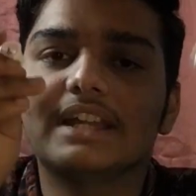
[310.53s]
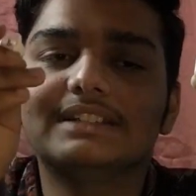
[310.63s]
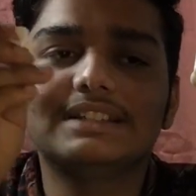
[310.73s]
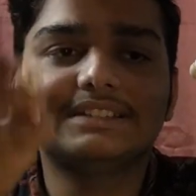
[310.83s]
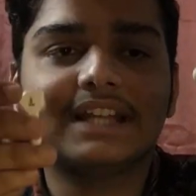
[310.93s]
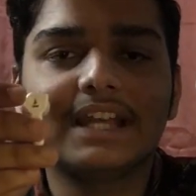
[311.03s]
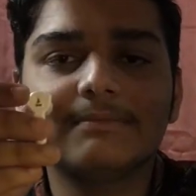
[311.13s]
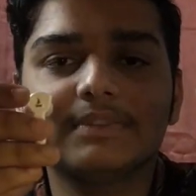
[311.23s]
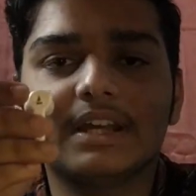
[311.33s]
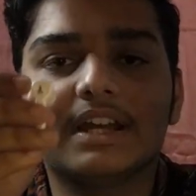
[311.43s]
At this
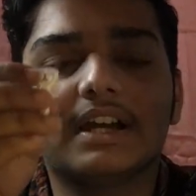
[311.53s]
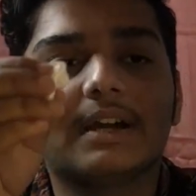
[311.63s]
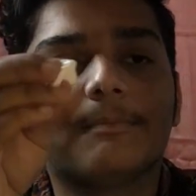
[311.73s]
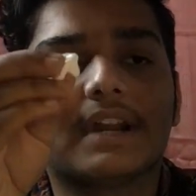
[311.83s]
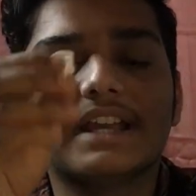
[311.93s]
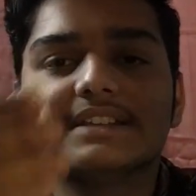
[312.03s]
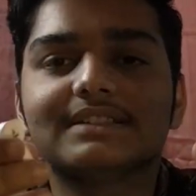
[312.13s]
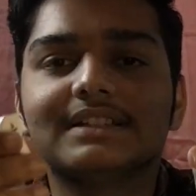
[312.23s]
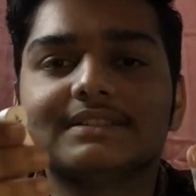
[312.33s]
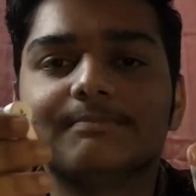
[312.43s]
time the
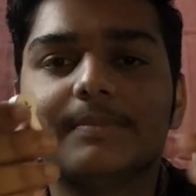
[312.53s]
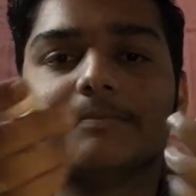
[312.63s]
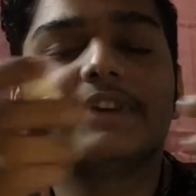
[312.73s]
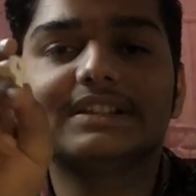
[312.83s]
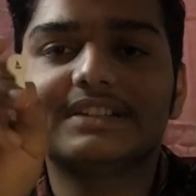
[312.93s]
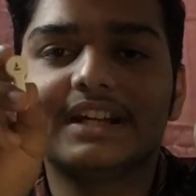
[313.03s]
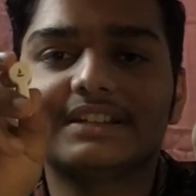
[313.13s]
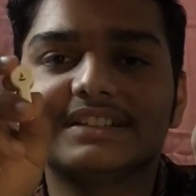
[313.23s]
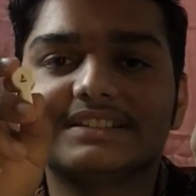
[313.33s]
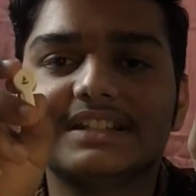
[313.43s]
price is fixed at
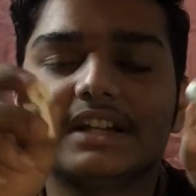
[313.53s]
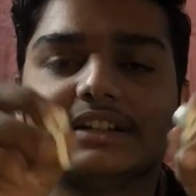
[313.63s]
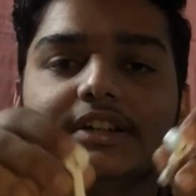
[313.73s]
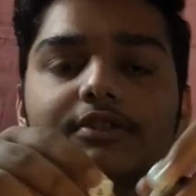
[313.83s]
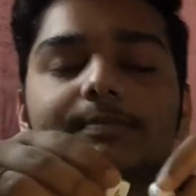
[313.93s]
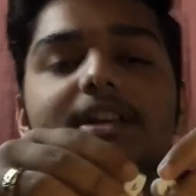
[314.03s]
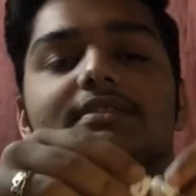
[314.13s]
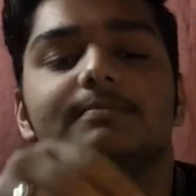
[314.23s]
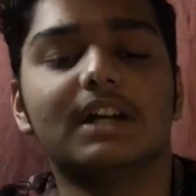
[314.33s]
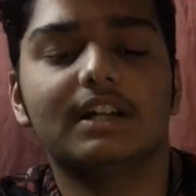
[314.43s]
1600
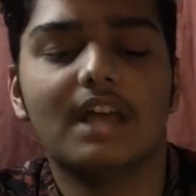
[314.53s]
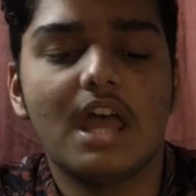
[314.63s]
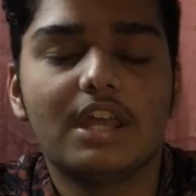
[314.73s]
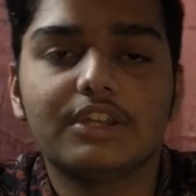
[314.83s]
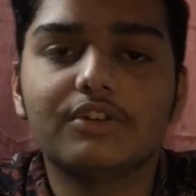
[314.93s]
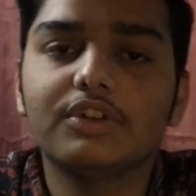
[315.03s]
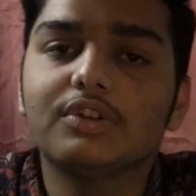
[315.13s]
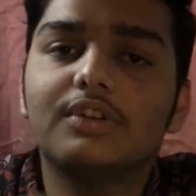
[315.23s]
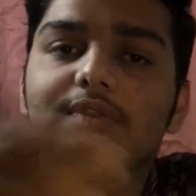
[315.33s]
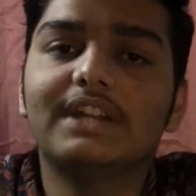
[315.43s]
rupees, but you
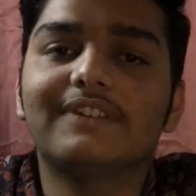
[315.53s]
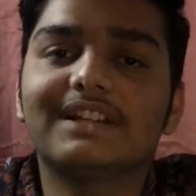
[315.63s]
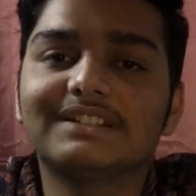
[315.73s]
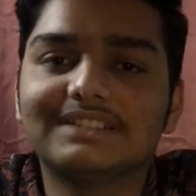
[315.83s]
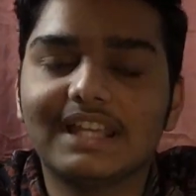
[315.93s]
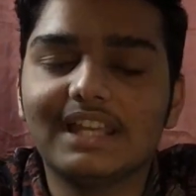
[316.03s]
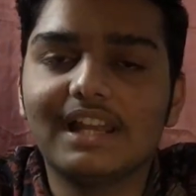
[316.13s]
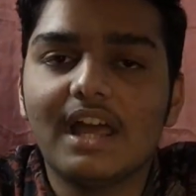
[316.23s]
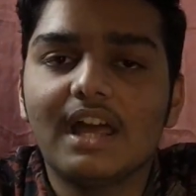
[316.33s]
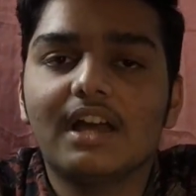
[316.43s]
could wait for a
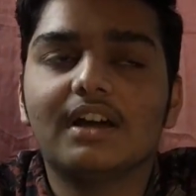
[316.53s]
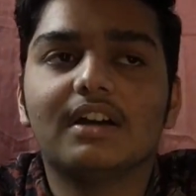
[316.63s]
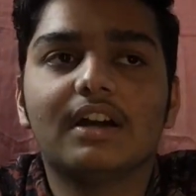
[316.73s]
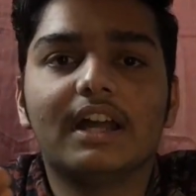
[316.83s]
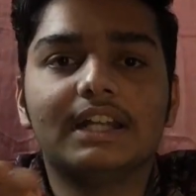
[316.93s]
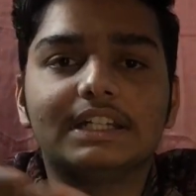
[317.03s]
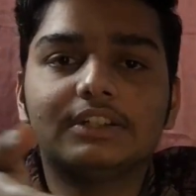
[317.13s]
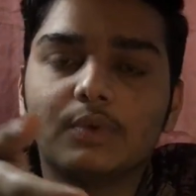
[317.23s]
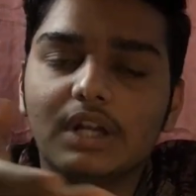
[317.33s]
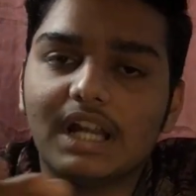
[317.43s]
sale at
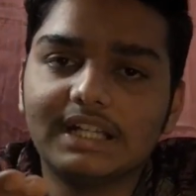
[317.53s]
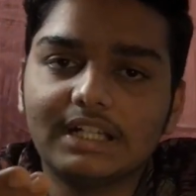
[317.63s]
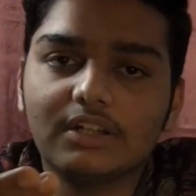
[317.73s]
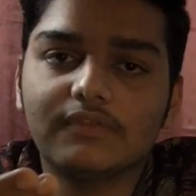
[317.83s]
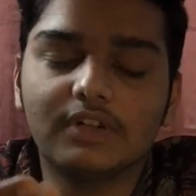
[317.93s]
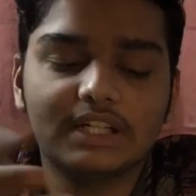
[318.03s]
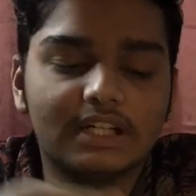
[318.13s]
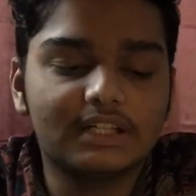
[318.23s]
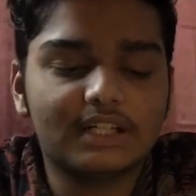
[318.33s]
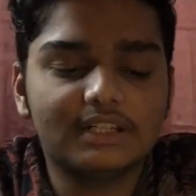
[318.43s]
1200 or
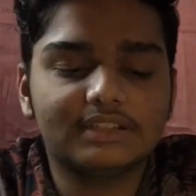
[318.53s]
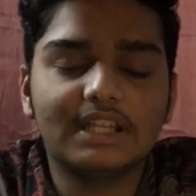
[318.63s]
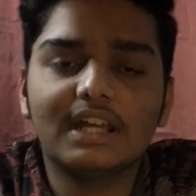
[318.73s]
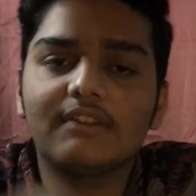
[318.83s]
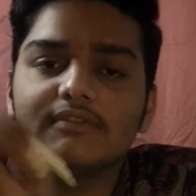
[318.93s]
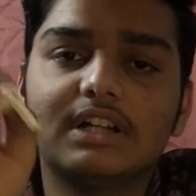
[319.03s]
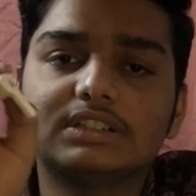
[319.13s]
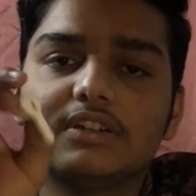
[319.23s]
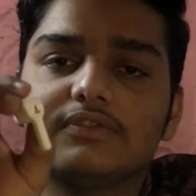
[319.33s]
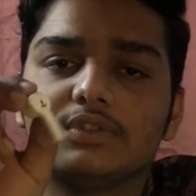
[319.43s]
1400. They are
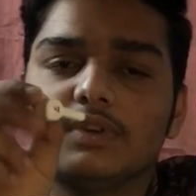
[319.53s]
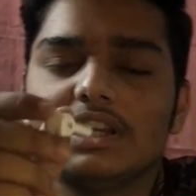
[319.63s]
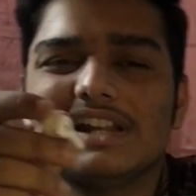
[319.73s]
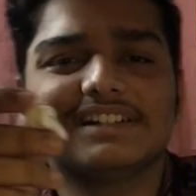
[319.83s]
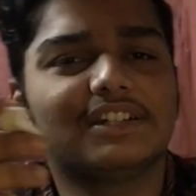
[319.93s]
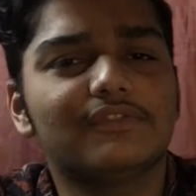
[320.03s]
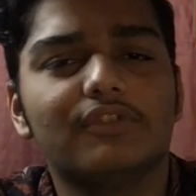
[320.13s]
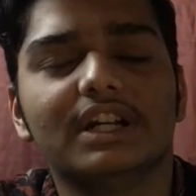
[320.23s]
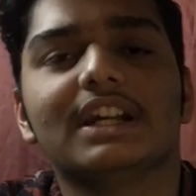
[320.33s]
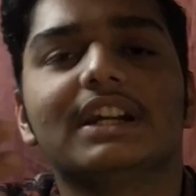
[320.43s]
worth of 1200 to
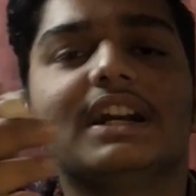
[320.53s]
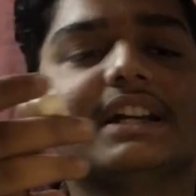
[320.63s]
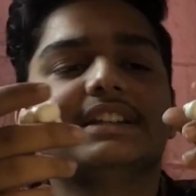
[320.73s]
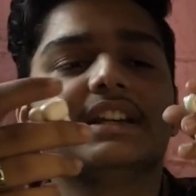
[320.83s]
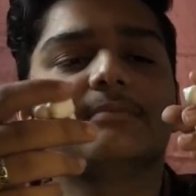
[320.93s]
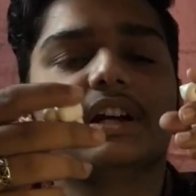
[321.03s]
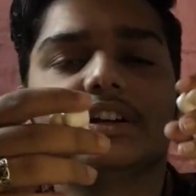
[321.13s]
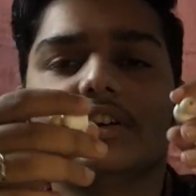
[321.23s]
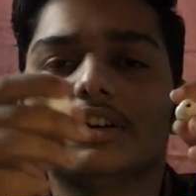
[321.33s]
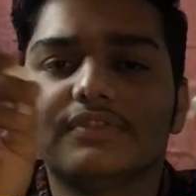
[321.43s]
1400, I think,
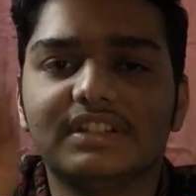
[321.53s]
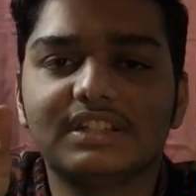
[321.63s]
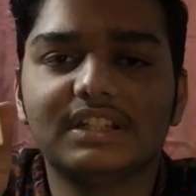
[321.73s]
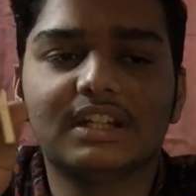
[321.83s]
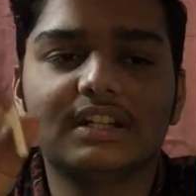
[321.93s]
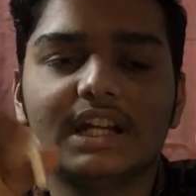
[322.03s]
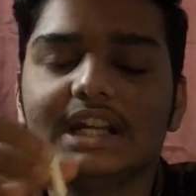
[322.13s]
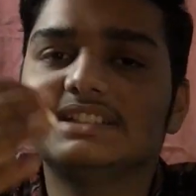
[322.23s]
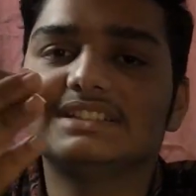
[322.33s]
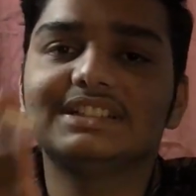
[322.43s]
but not of 1600.
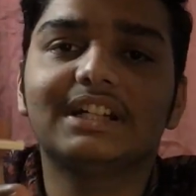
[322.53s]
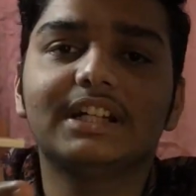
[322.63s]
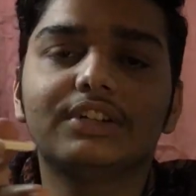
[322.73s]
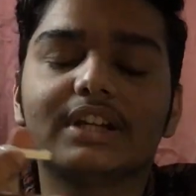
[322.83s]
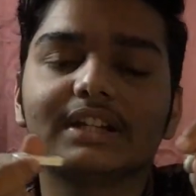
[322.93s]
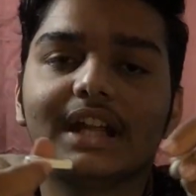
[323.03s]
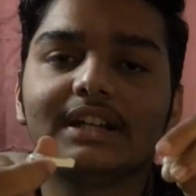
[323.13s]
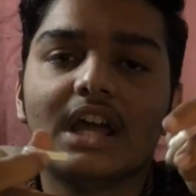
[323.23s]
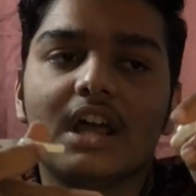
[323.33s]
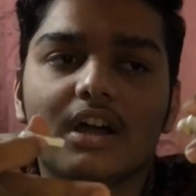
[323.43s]
At 1600 you can
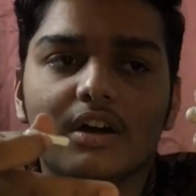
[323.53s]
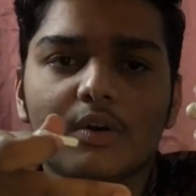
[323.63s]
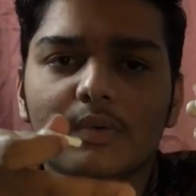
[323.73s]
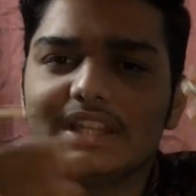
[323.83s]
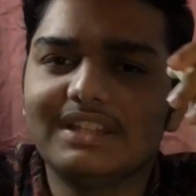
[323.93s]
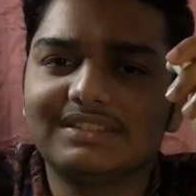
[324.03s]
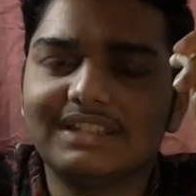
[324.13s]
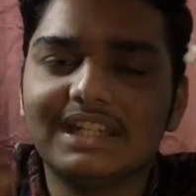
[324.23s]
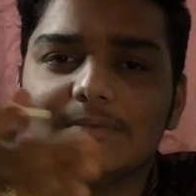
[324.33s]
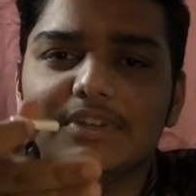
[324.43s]
get various
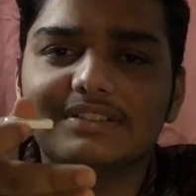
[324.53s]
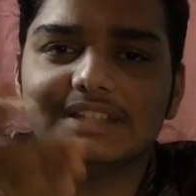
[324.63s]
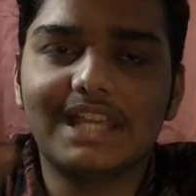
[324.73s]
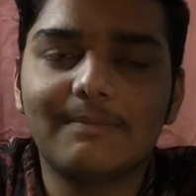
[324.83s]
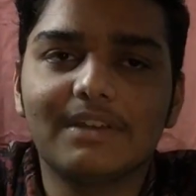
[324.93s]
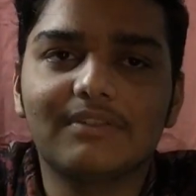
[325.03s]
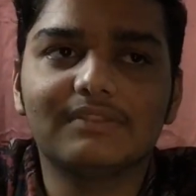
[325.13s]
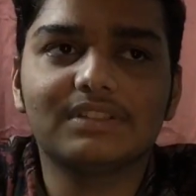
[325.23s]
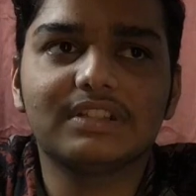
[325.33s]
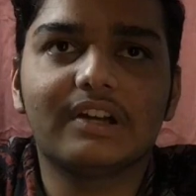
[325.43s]
TWS gaming
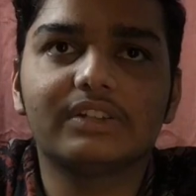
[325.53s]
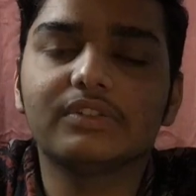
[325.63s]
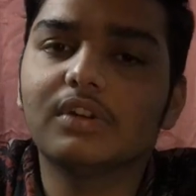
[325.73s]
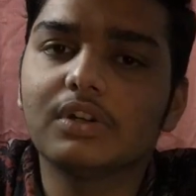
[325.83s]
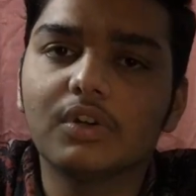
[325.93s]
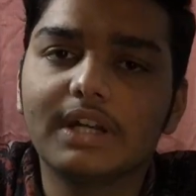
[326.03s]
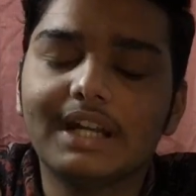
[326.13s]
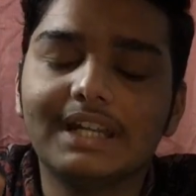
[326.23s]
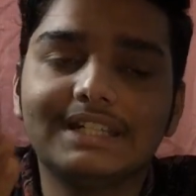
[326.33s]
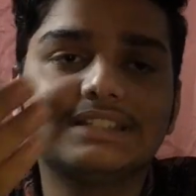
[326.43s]
one which have also got low
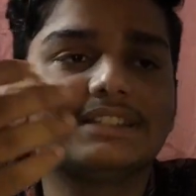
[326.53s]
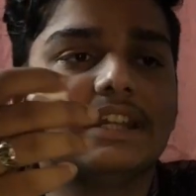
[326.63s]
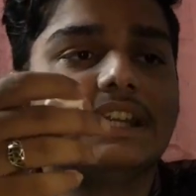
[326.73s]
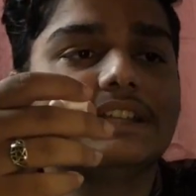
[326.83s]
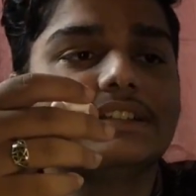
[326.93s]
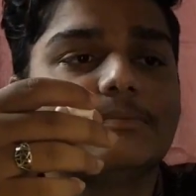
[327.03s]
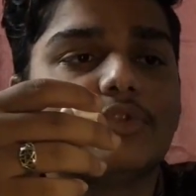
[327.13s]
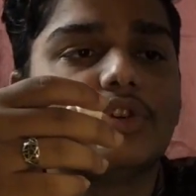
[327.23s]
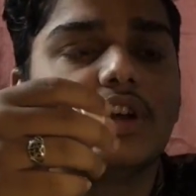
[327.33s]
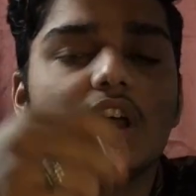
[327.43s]
latency
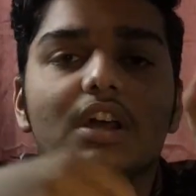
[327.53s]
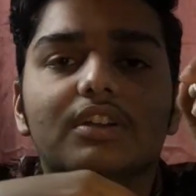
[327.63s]
mode.